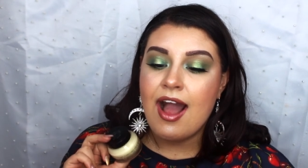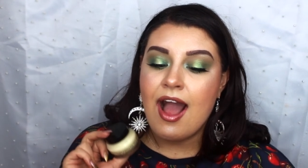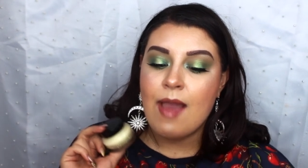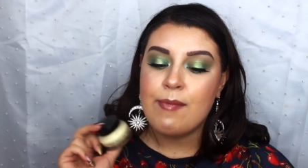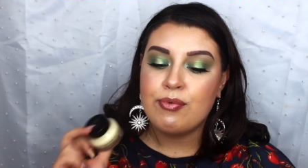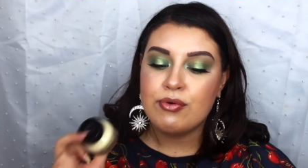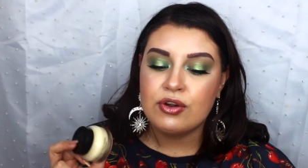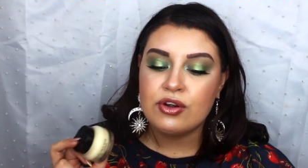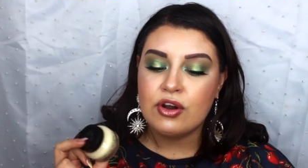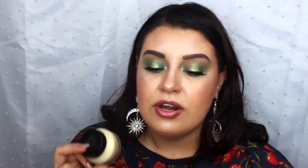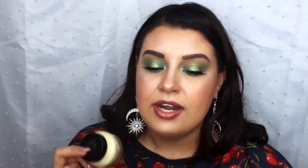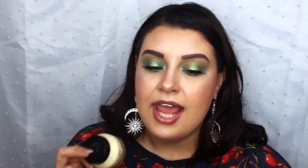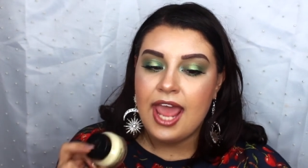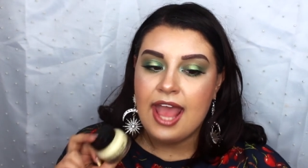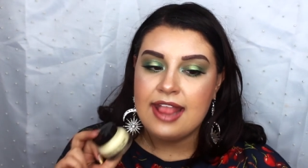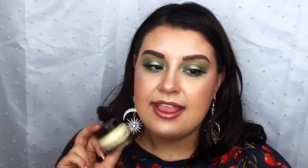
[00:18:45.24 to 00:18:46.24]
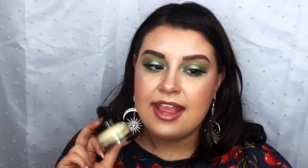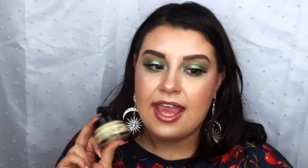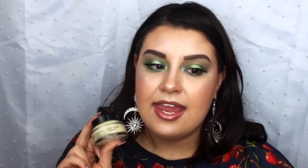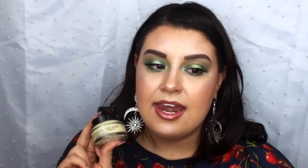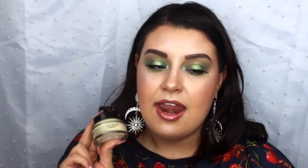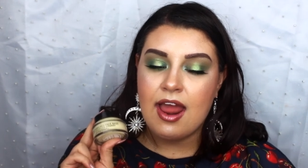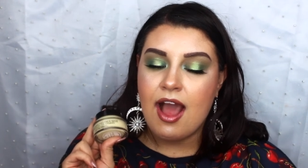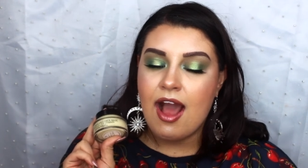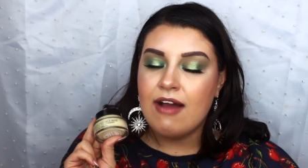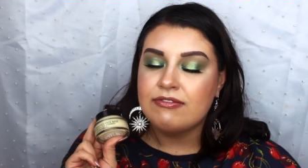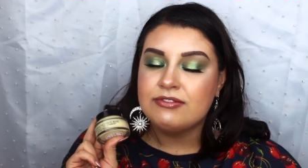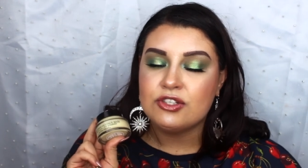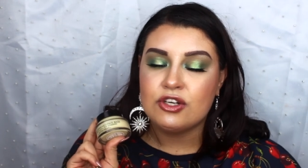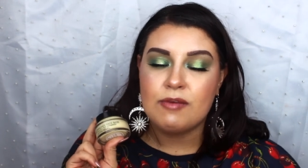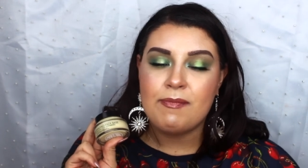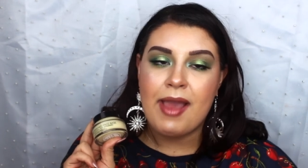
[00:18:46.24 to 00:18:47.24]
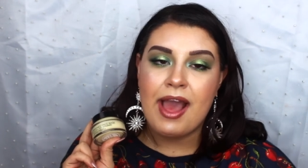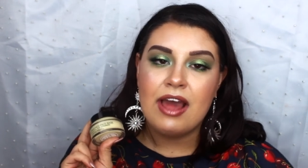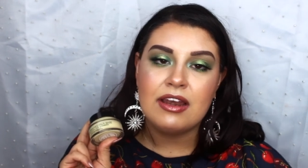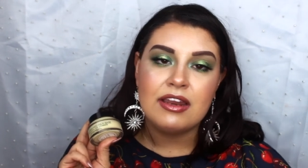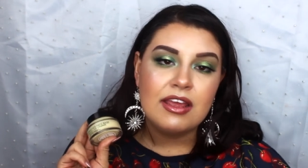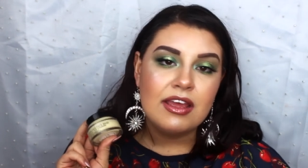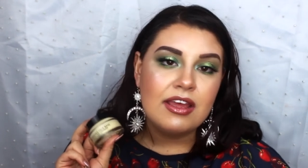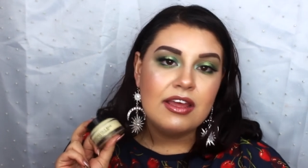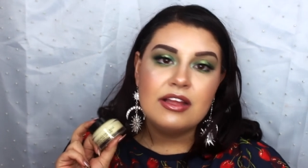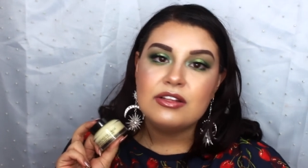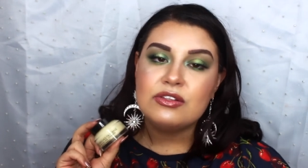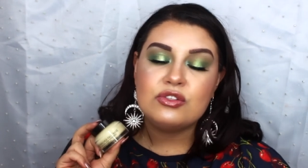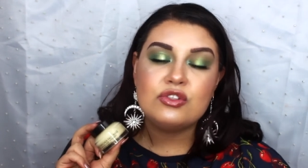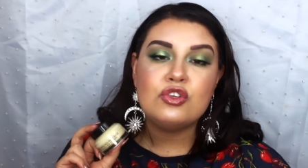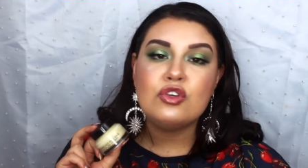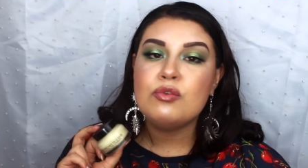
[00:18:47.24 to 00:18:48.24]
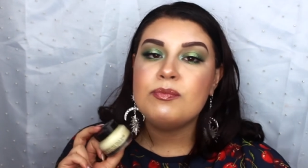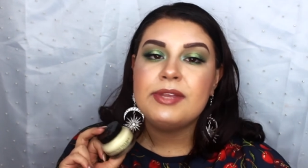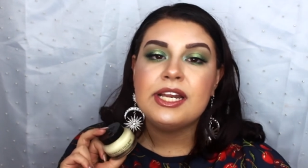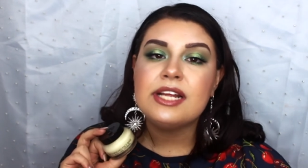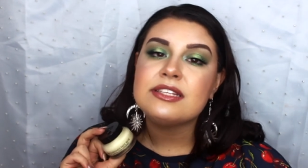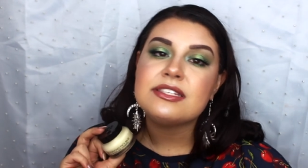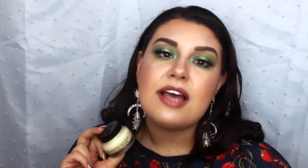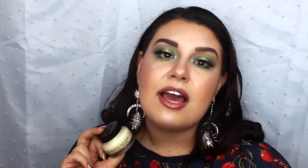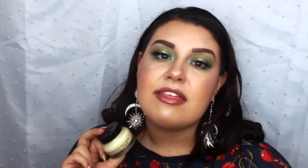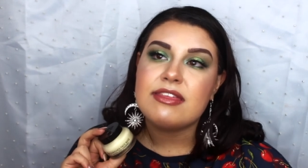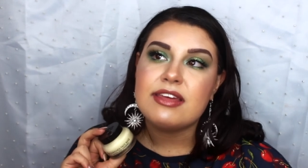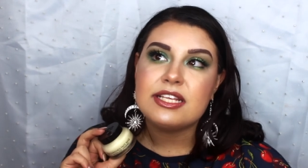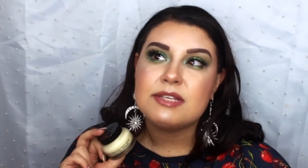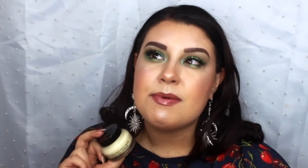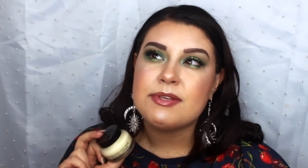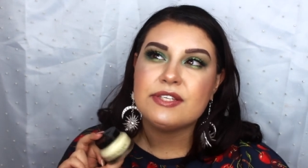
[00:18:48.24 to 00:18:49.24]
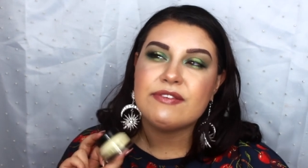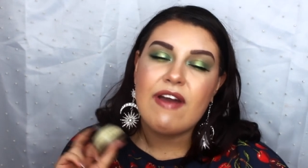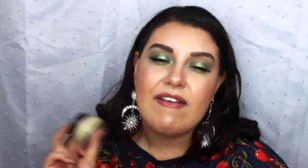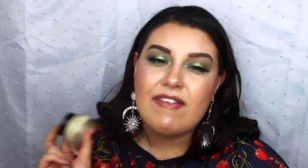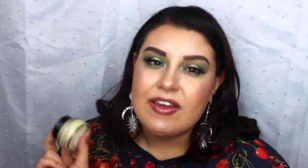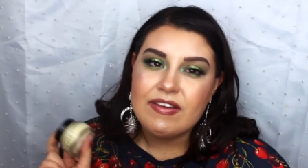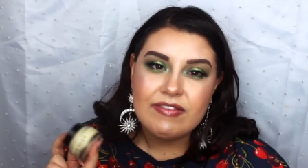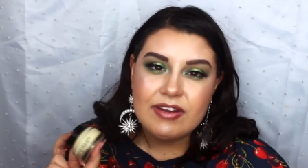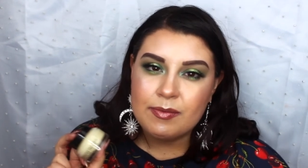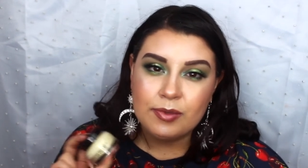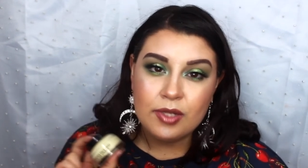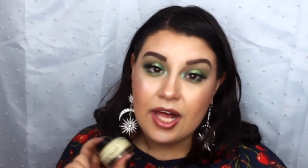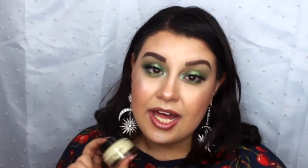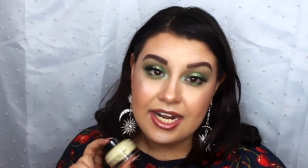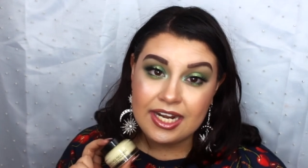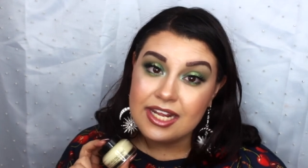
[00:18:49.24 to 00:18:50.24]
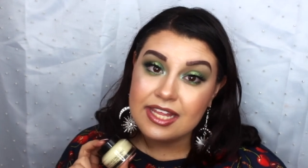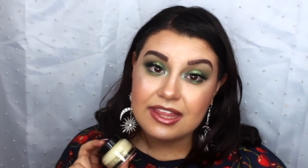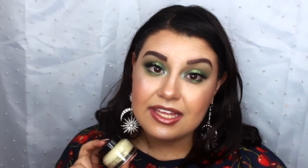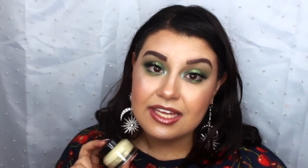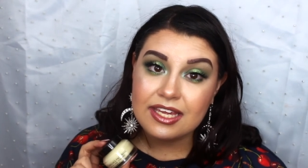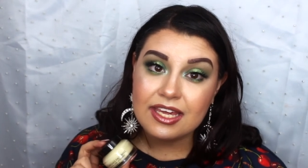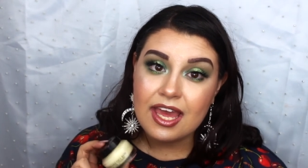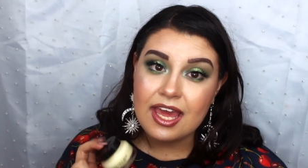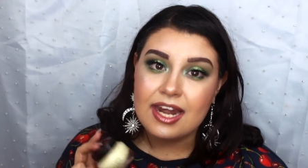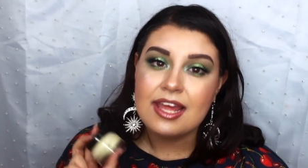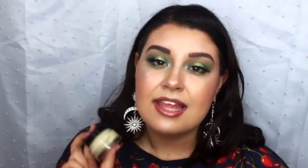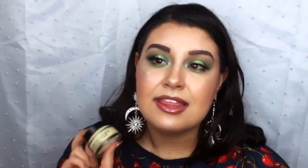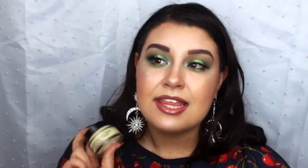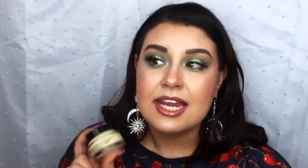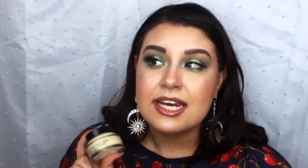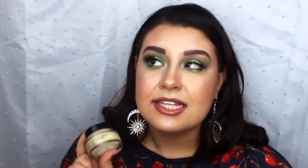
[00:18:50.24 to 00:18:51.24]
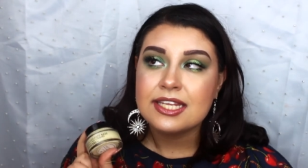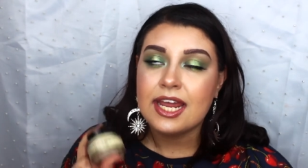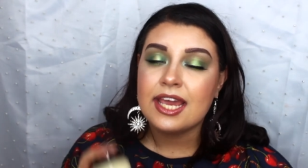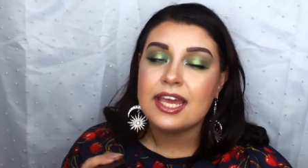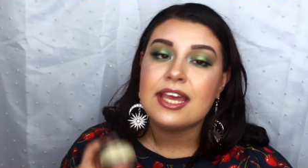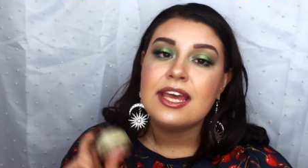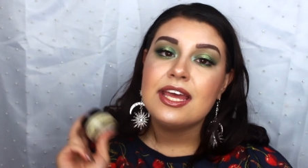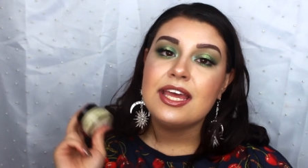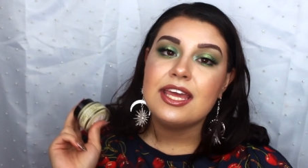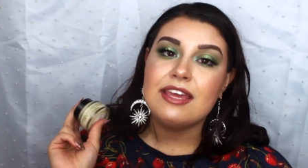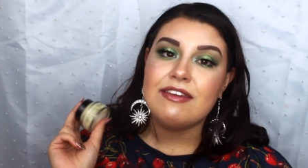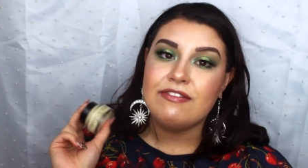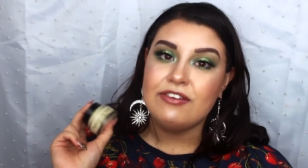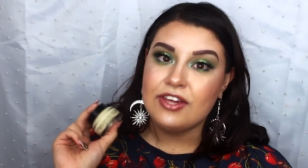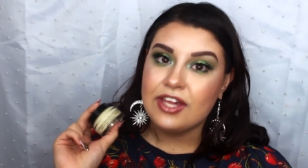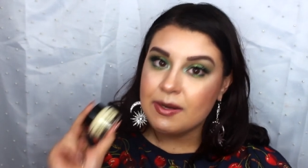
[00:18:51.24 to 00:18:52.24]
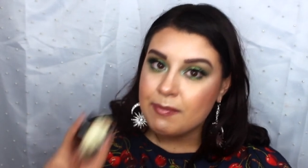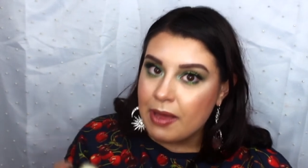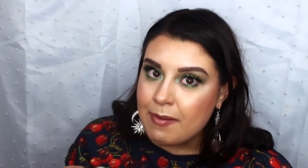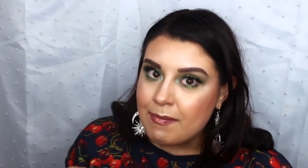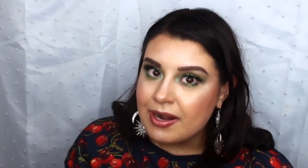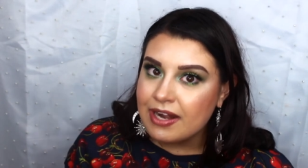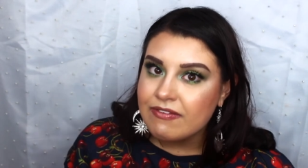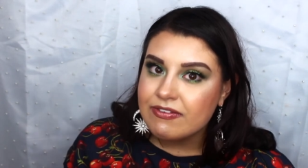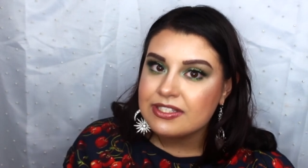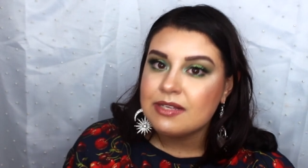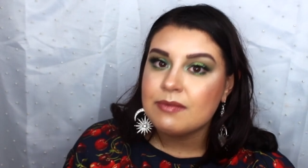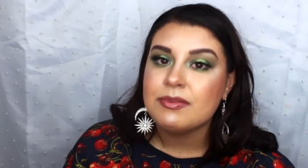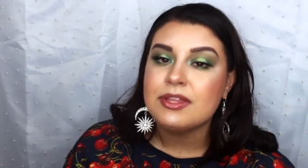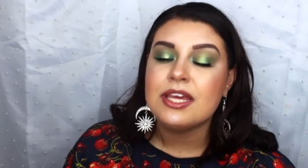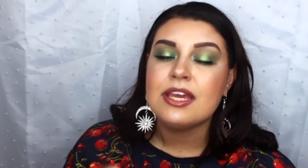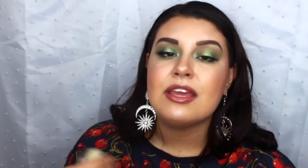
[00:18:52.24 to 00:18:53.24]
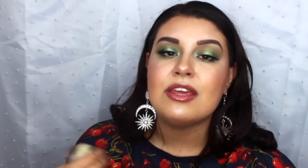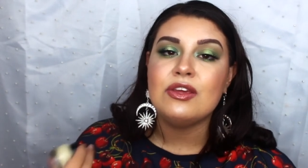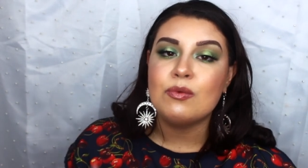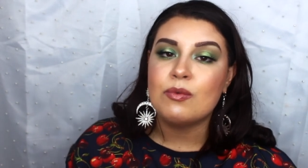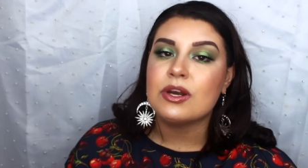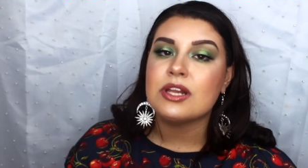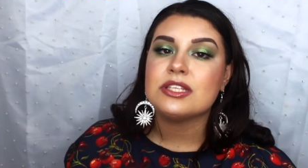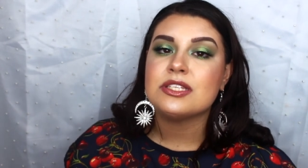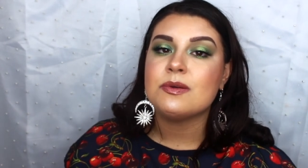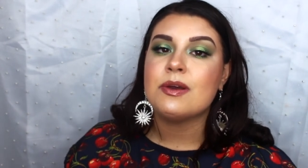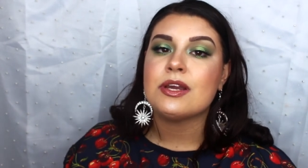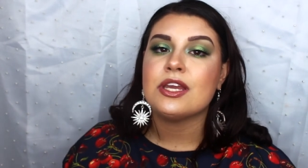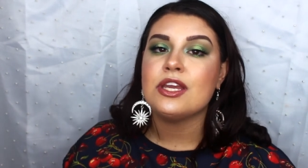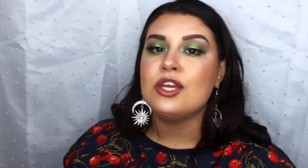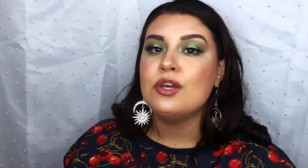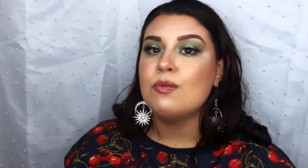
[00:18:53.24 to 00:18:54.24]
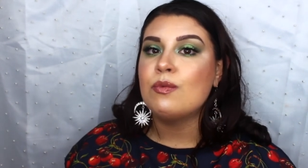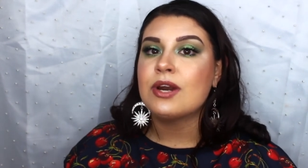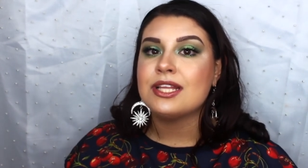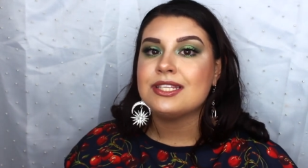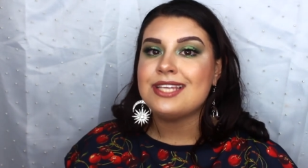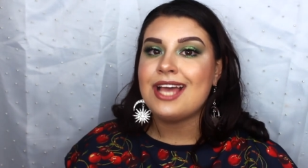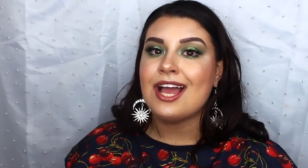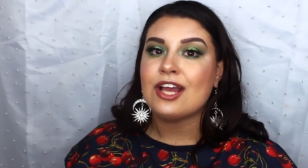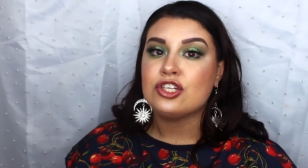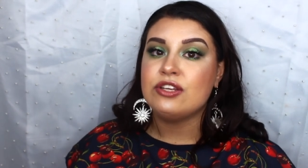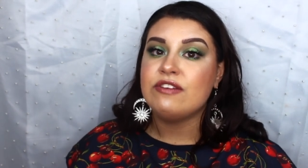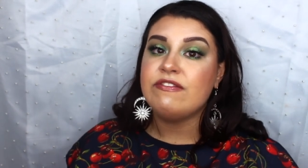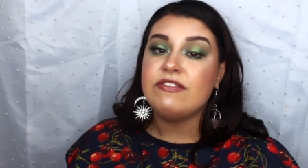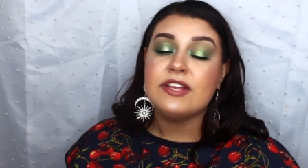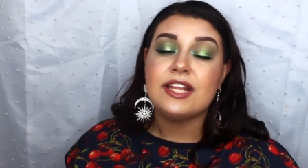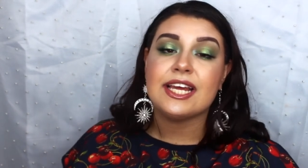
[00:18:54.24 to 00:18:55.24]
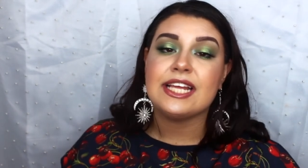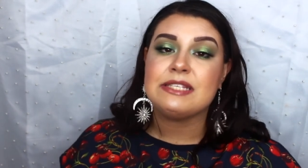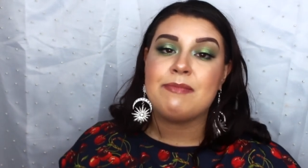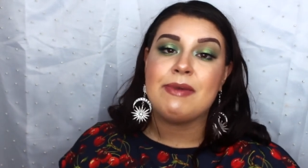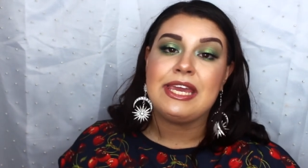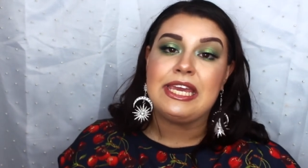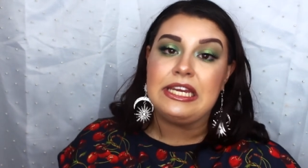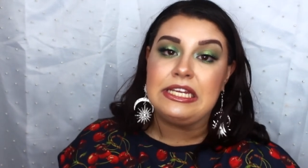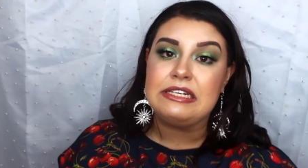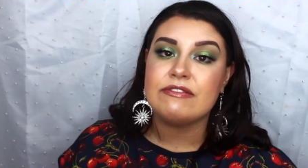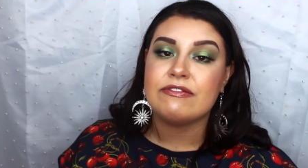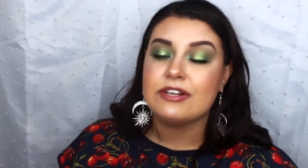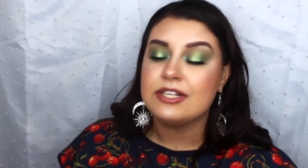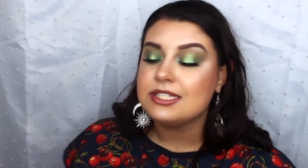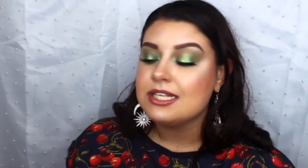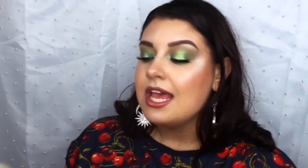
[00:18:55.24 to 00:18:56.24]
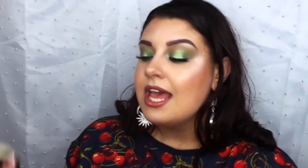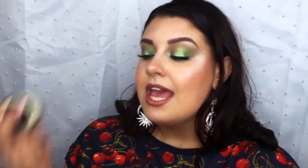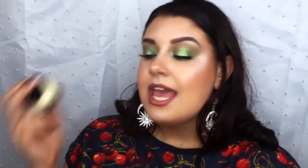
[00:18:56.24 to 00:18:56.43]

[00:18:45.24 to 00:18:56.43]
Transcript: I put it on and then after about 2 minutes, I think to myself, have I even applied anything? And at the end of the day, if you're gonna pay money for something, you want it to work and you want it to actually feel like it's making a difference.